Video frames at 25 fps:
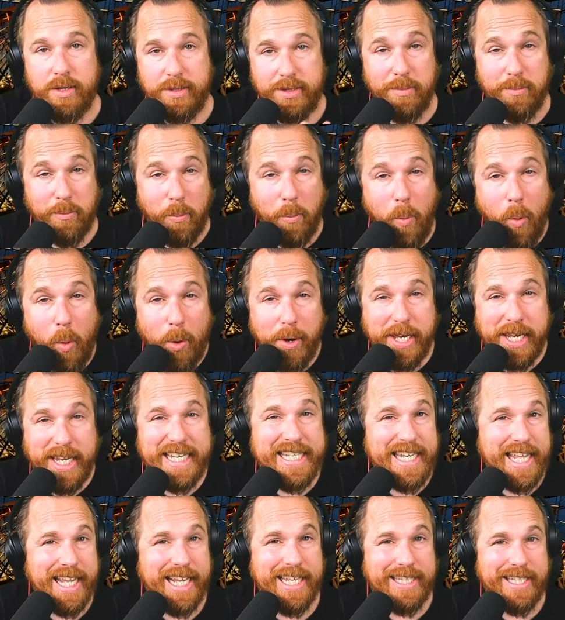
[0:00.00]
the more you
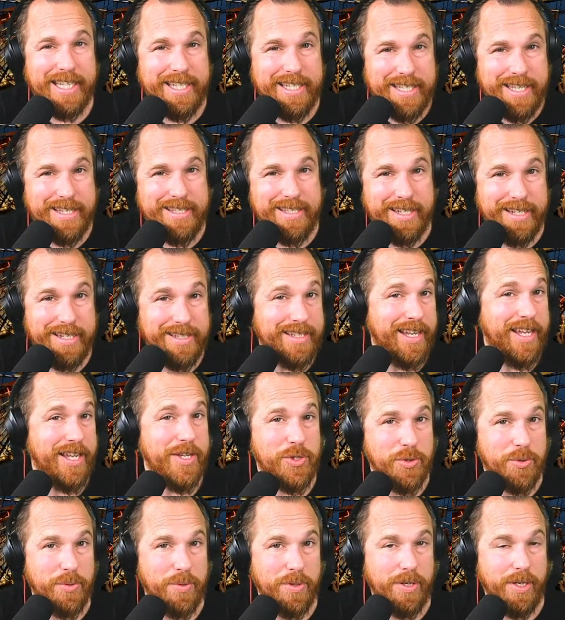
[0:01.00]
dig into Disney's
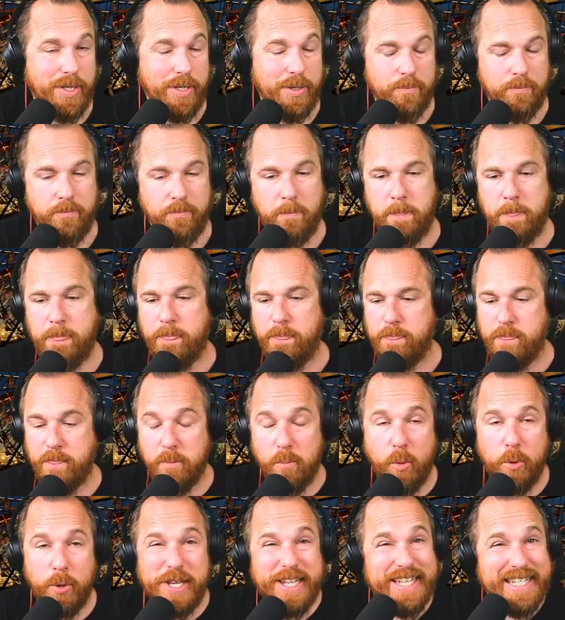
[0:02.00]
history, the
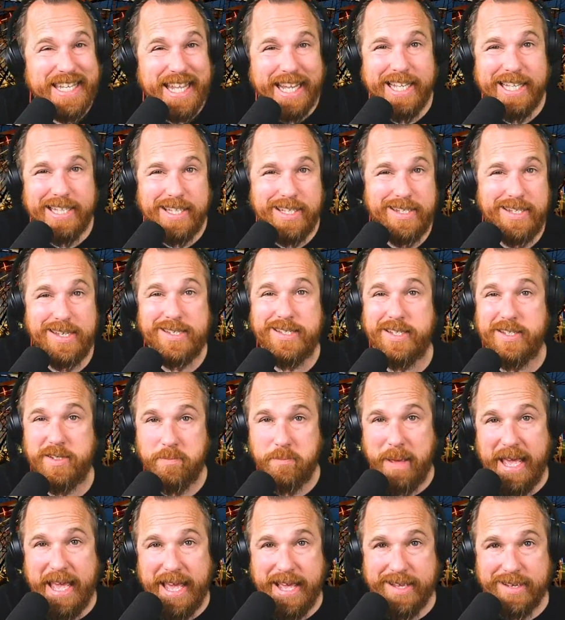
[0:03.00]
more you dig into Disney's
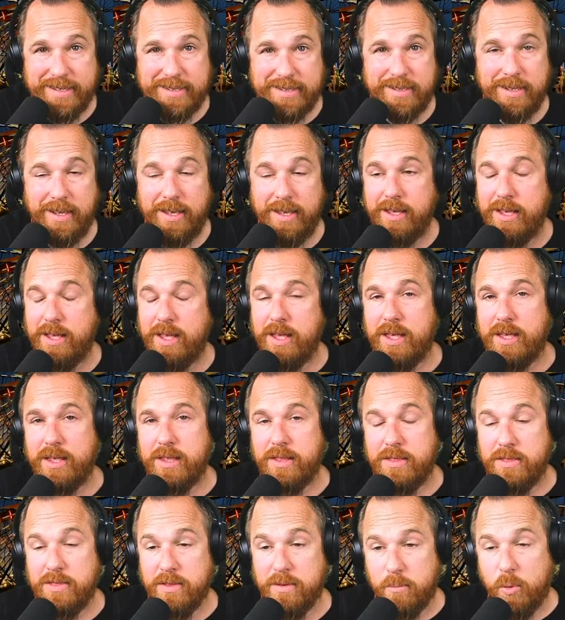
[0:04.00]
past,
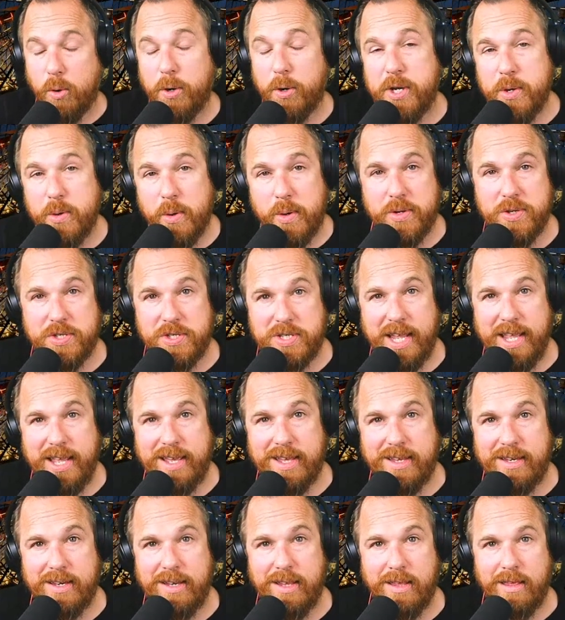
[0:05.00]
the more you
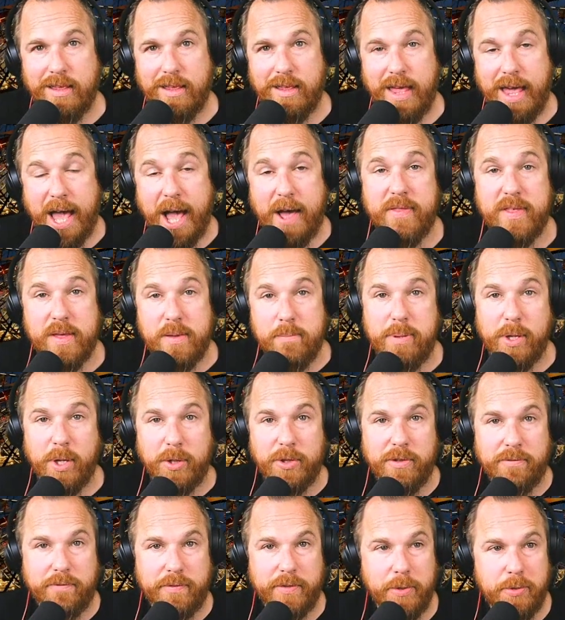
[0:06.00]
understand how they
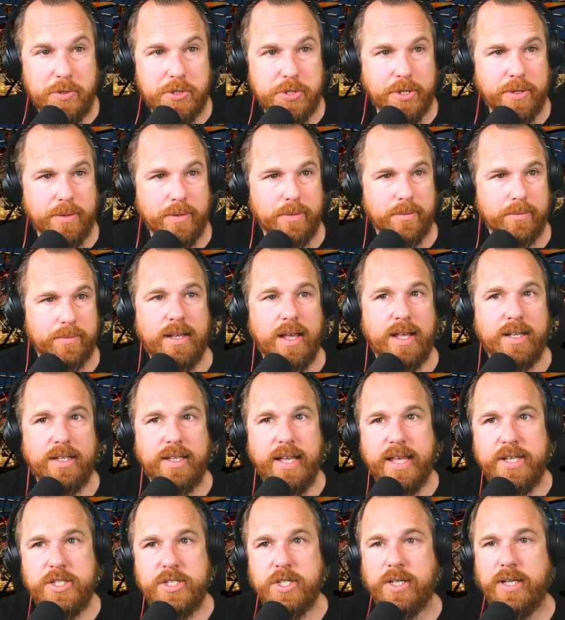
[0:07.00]
build the future.
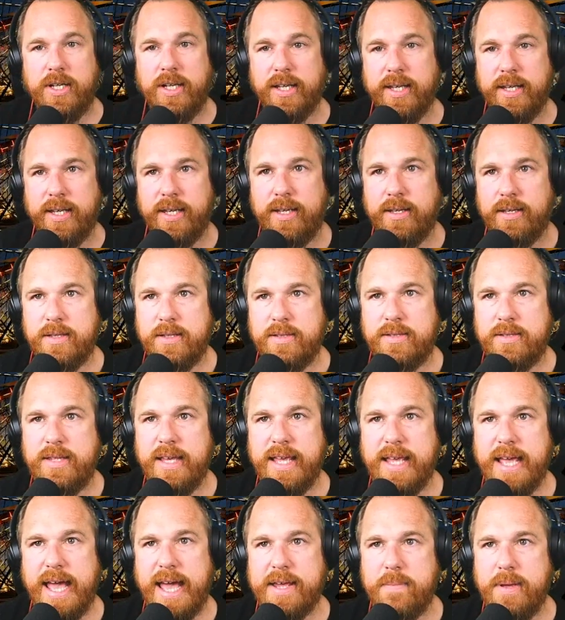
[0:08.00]
Allegedly, they
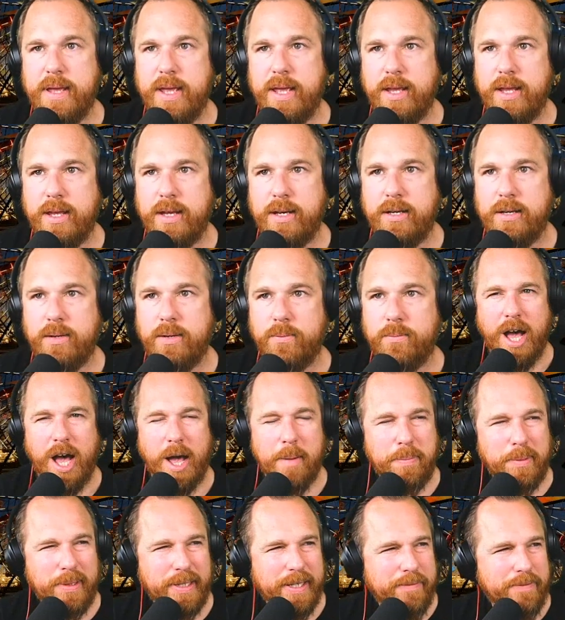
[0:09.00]
had made, I
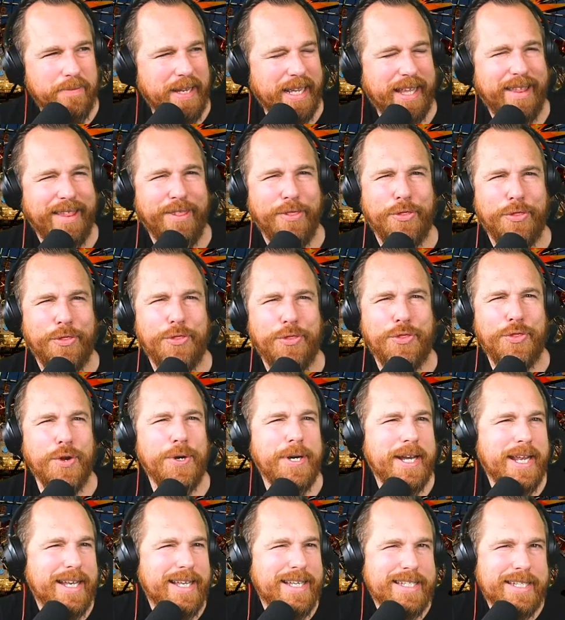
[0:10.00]
believe, like
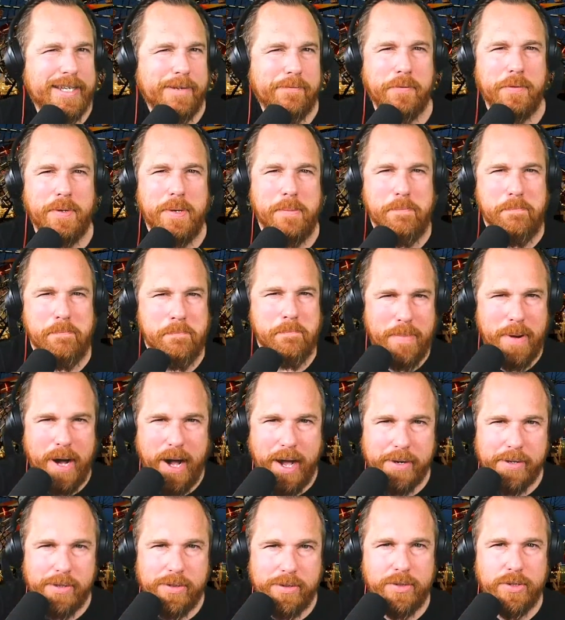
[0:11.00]
30 different
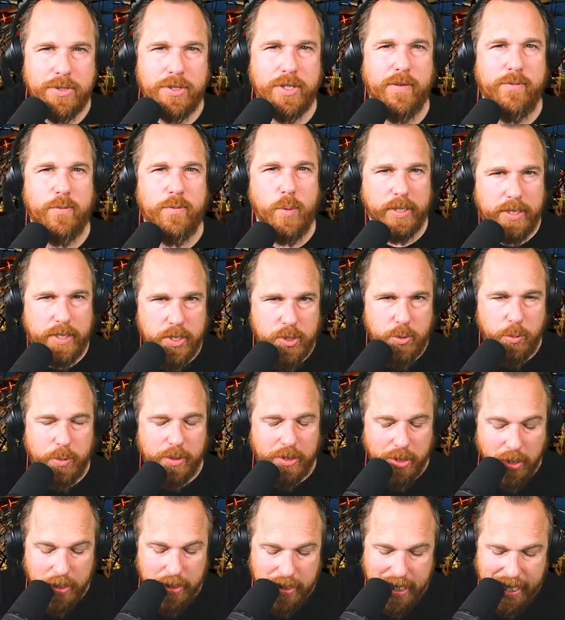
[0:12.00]
models of what this would
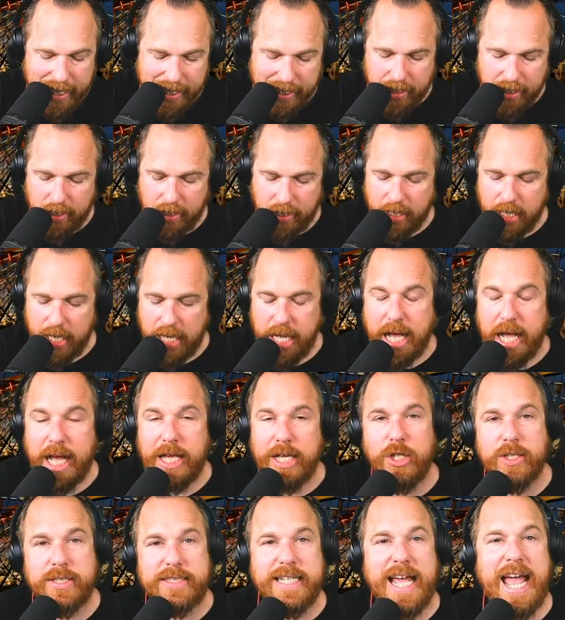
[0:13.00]
look like. I
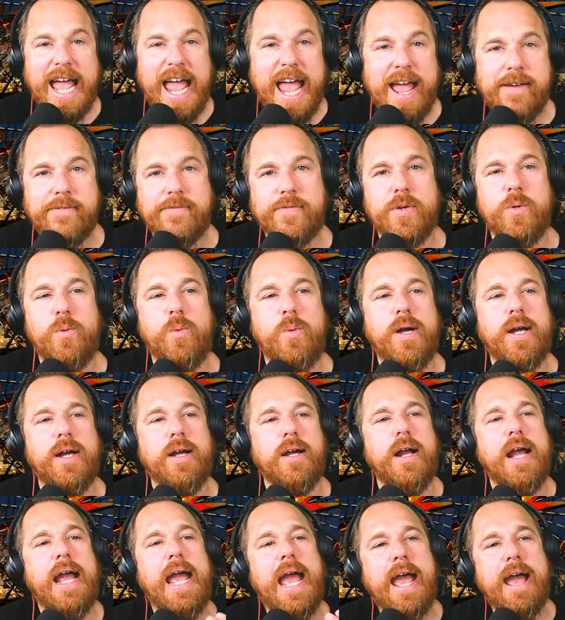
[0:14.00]
looked
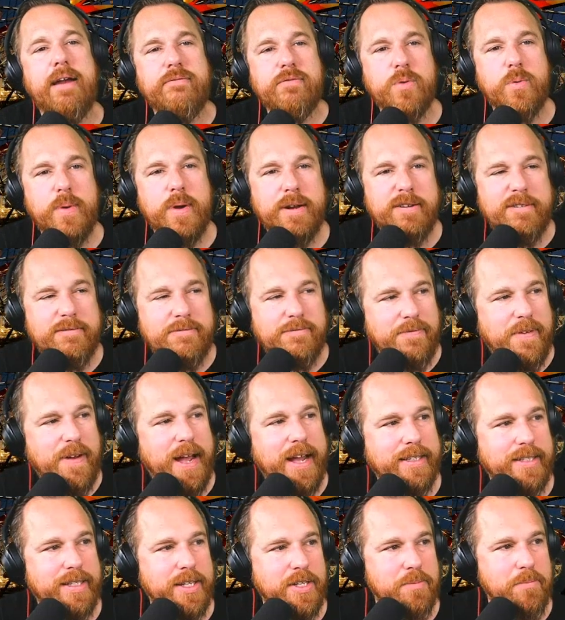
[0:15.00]
everywhere, everywhere to
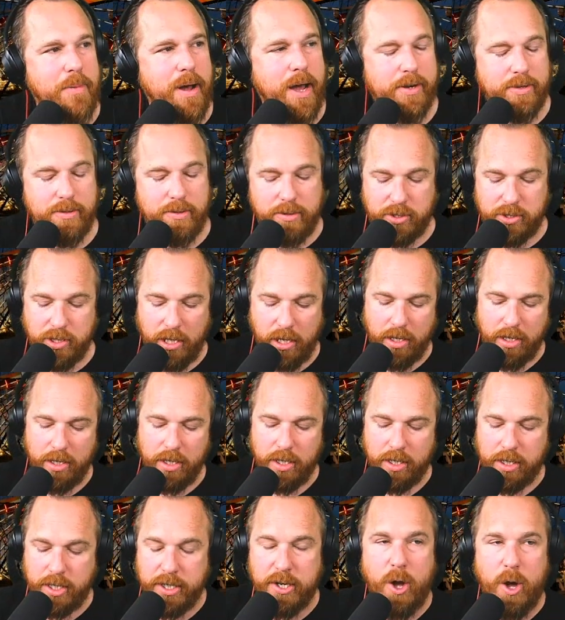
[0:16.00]
find these models,
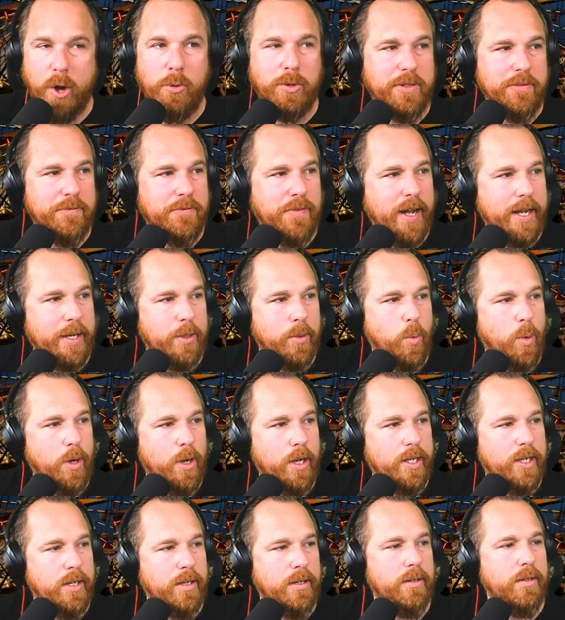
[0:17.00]
could only find
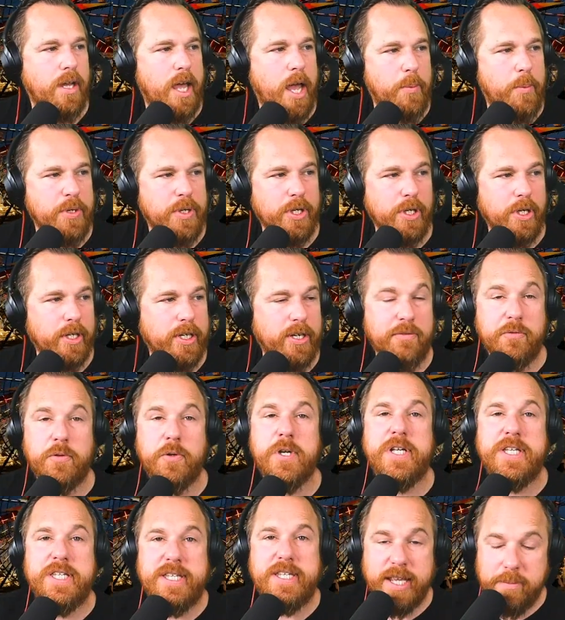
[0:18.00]
one. And when you're looking for
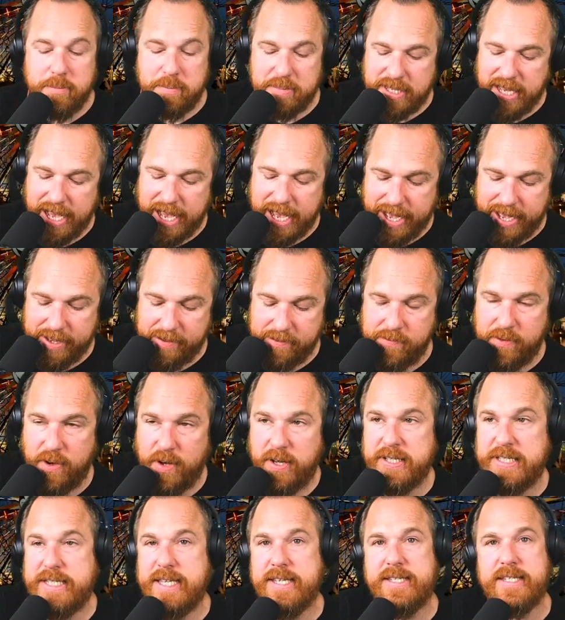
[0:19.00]
a deep dive
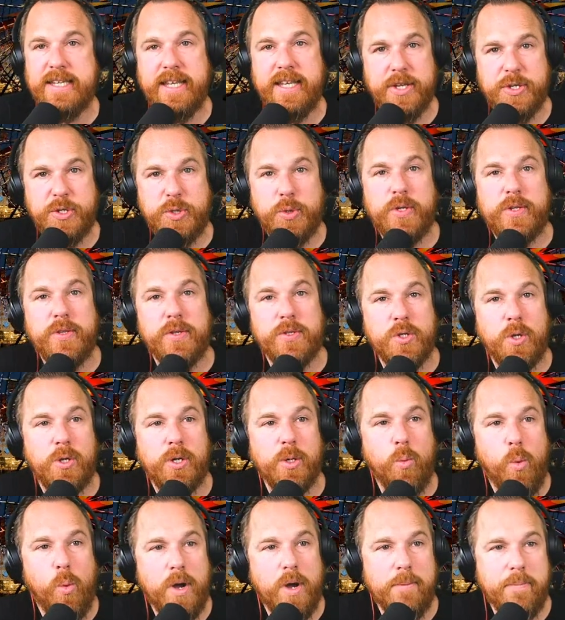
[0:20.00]
on Disney history, there's only
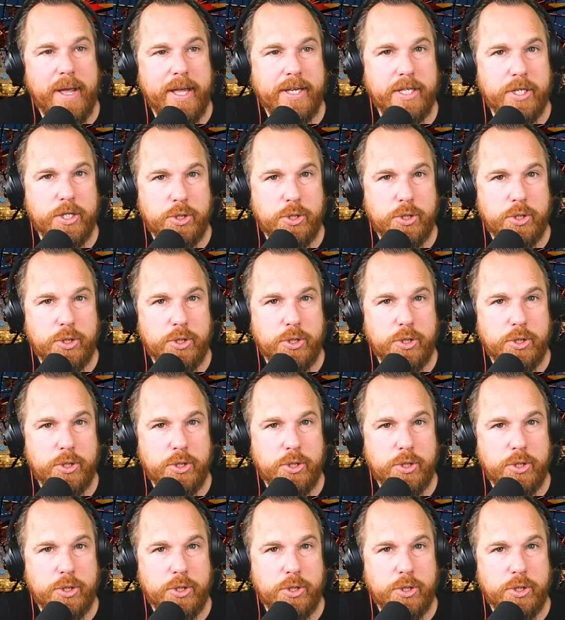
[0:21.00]
one man you